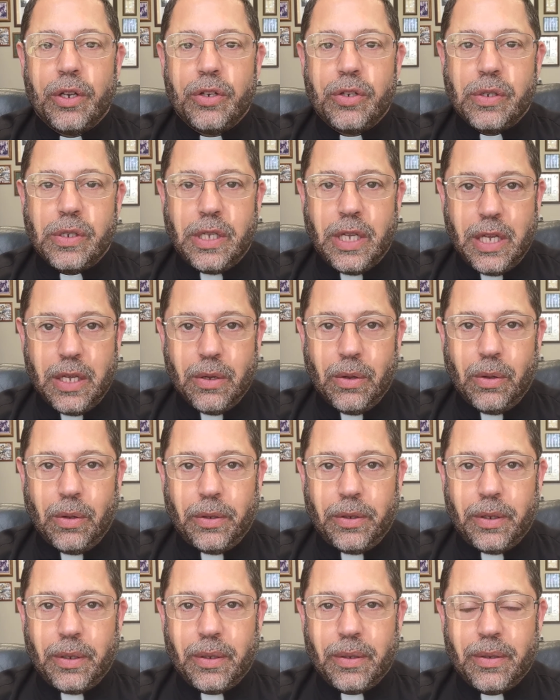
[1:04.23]
to
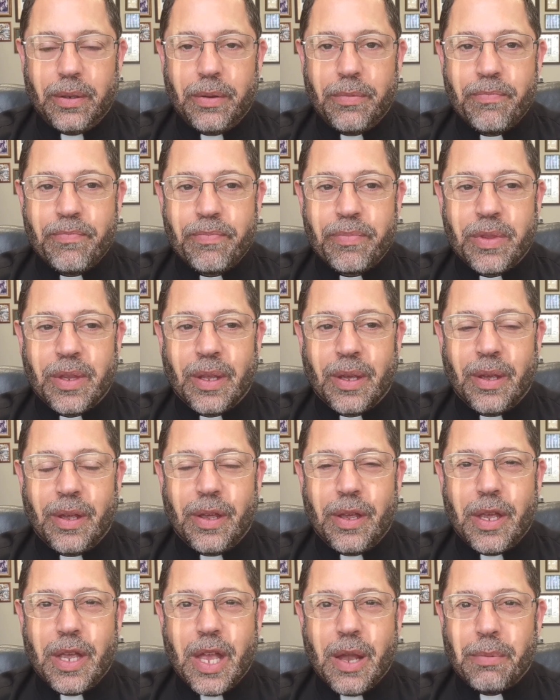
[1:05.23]
yield.
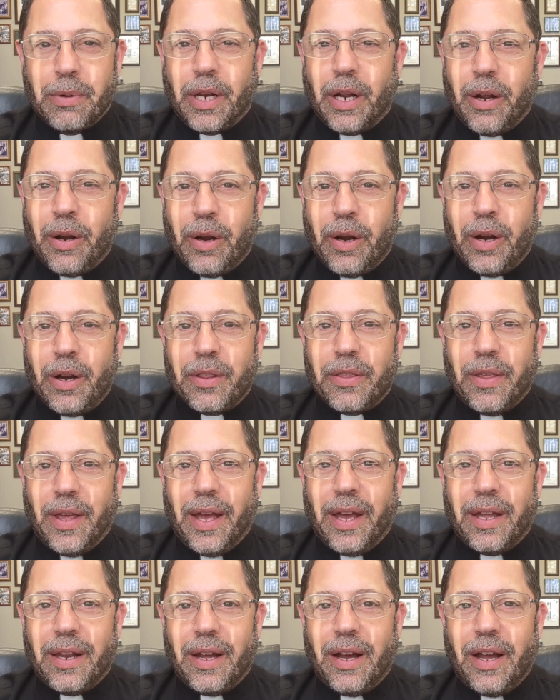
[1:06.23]
And when I heard
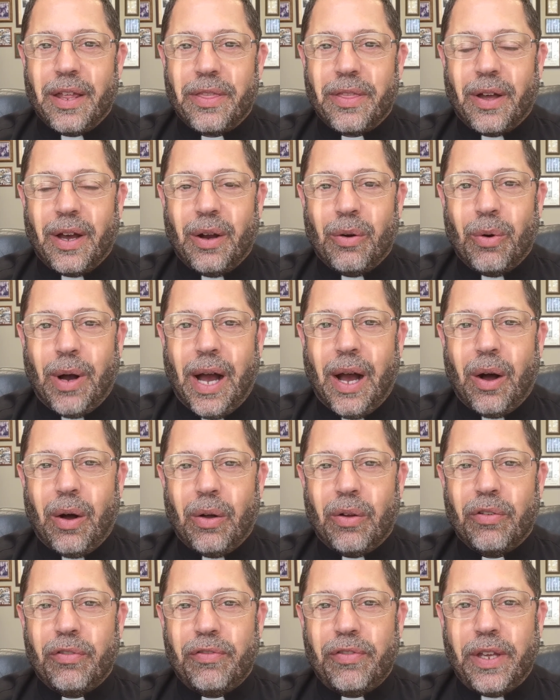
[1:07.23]
that, I thought,
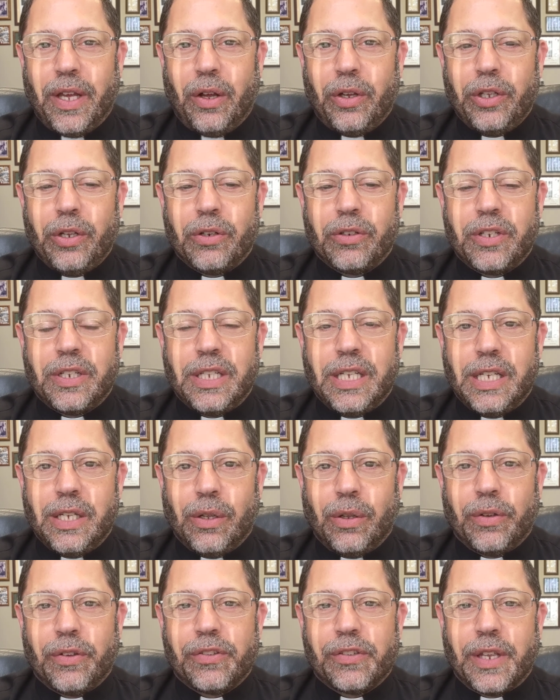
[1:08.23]
wow, failure to
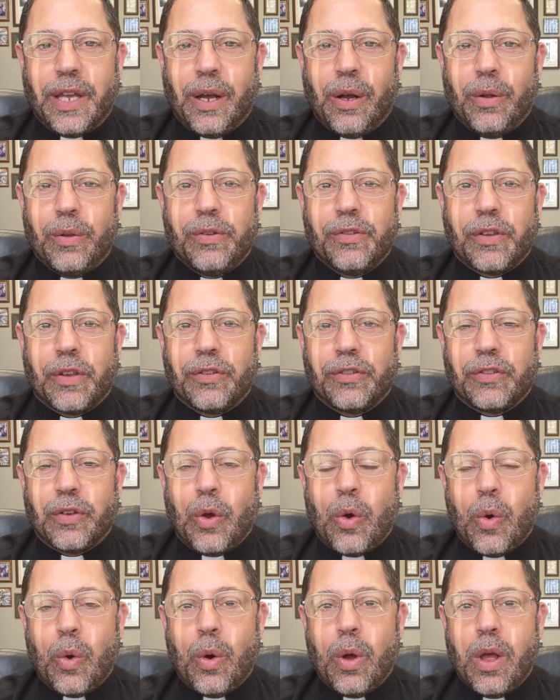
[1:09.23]
yield sounds
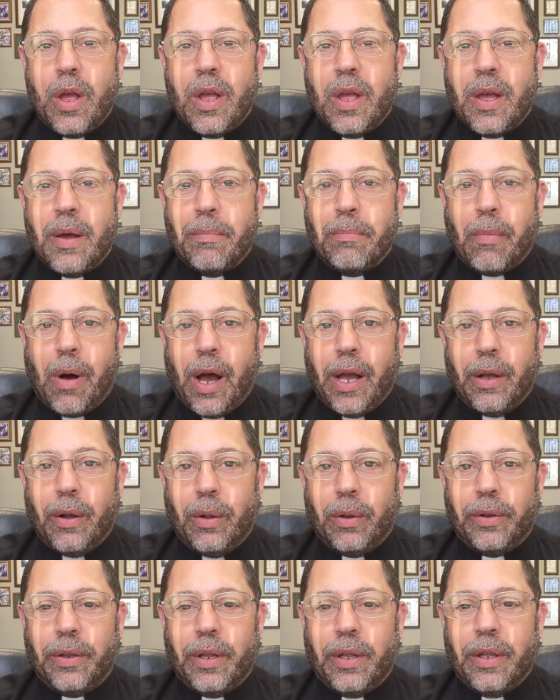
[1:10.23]
so
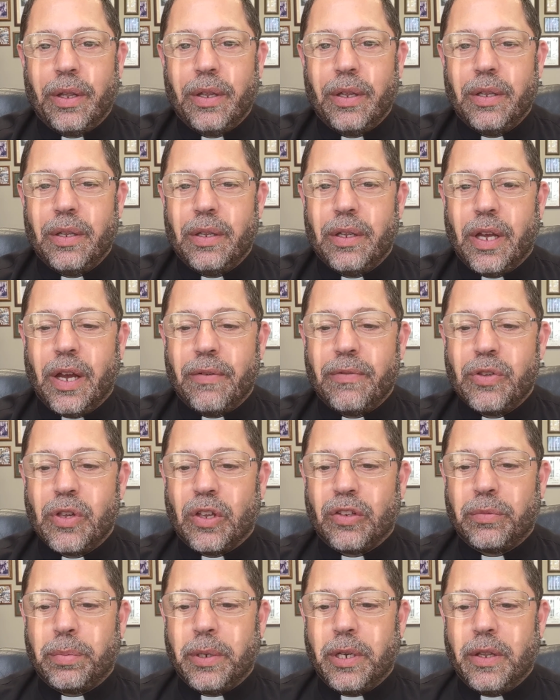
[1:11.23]
mild. I've
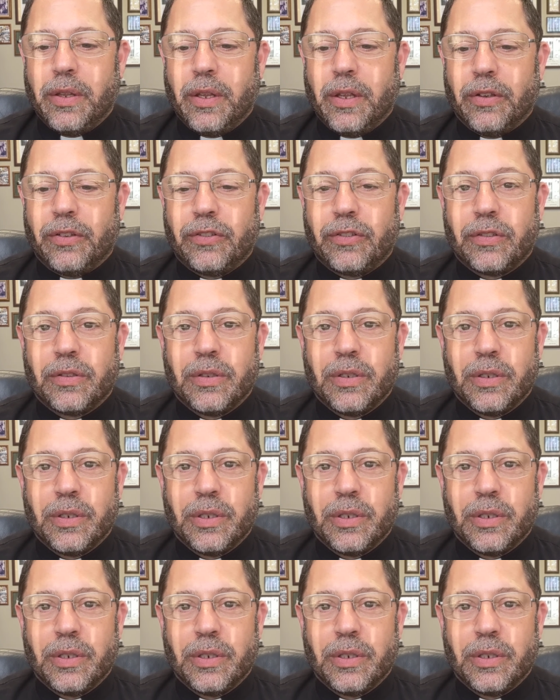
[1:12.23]
just been in this